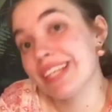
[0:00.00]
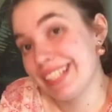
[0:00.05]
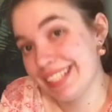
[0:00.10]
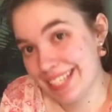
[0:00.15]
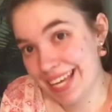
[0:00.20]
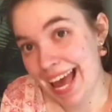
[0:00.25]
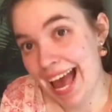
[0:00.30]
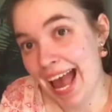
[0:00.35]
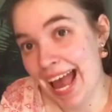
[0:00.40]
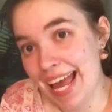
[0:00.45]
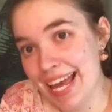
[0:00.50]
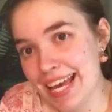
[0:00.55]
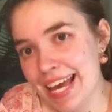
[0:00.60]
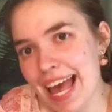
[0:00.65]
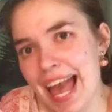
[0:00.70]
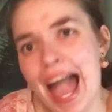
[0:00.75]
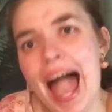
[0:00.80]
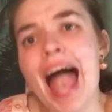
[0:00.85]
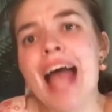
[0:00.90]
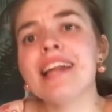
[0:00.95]
okay.
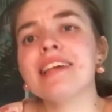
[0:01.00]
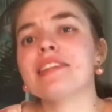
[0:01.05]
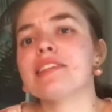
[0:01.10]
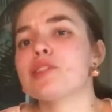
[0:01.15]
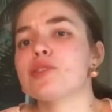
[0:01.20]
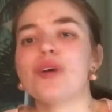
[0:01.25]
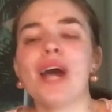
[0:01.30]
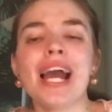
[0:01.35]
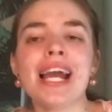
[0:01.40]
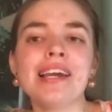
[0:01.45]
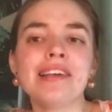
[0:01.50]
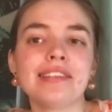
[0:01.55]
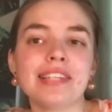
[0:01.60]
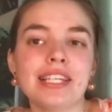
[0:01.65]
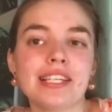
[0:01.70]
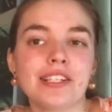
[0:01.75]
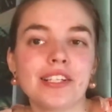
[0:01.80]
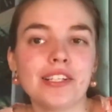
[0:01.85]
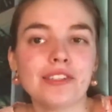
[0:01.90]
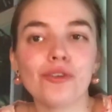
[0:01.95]
And it's
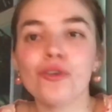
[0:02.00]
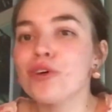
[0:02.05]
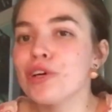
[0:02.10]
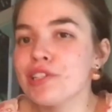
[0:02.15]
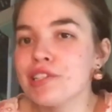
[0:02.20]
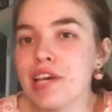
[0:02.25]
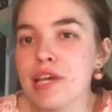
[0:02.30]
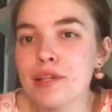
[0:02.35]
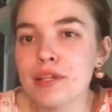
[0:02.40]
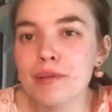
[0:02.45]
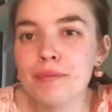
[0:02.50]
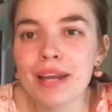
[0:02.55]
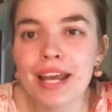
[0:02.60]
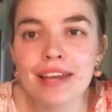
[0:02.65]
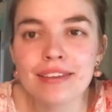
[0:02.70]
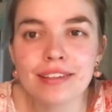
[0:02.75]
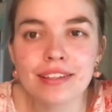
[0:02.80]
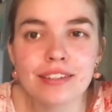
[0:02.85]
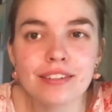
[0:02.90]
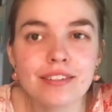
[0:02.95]
crazy, because autism
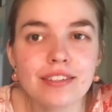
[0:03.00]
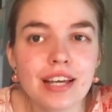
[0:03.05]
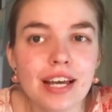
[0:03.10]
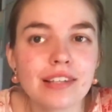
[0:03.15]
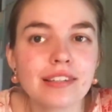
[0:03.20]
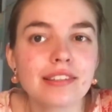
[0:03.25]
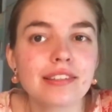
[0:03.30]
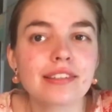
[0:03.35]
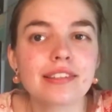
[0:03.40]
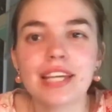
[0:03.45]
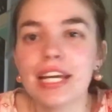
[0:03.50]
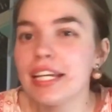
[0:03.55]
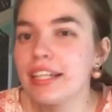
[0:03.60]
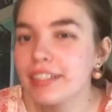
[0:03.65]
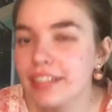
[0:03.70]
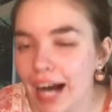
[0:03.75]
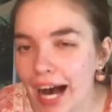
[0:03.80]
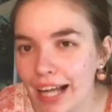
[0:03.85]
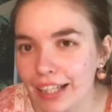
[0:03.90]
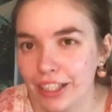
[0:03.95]
isn't a skin
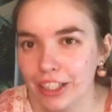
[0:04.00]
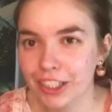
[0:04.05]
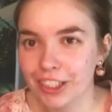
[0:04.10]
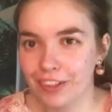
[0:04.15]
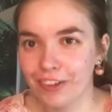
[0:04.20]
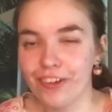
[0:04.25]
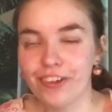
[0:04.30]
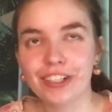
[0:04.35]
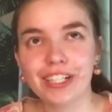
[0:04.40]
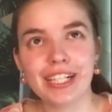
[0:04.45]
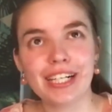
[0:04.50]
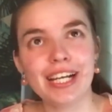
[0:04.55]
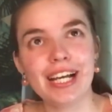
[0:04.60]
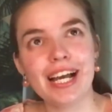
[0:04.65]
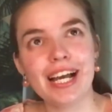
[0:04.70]
color or